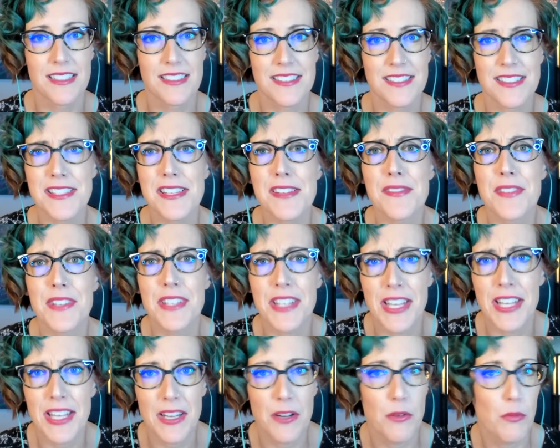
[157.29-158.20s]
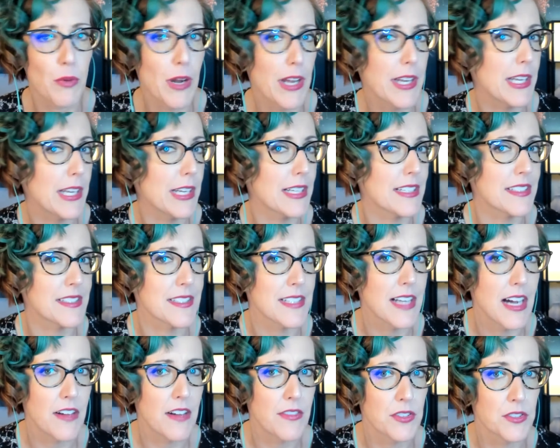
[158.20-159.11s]
Stephen King writing his
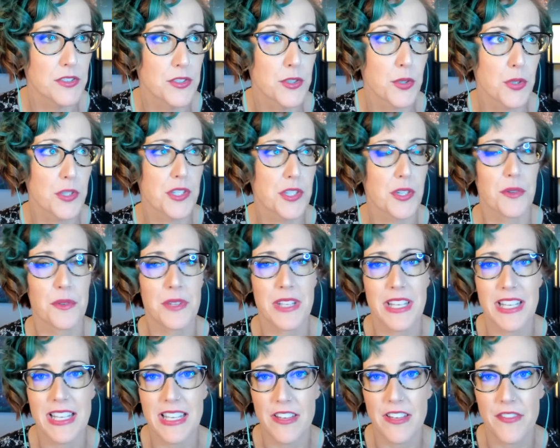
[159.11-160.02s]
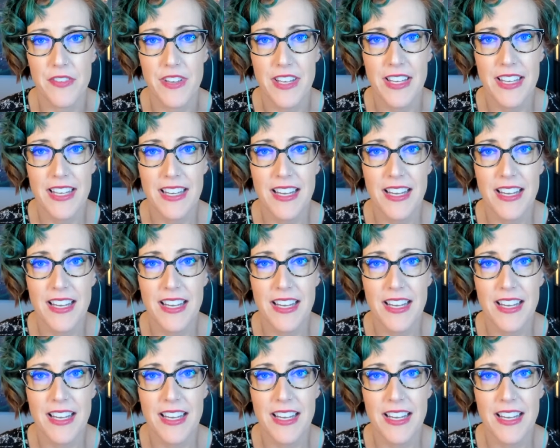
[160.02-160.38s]
novel, Georgia O'Keeffe.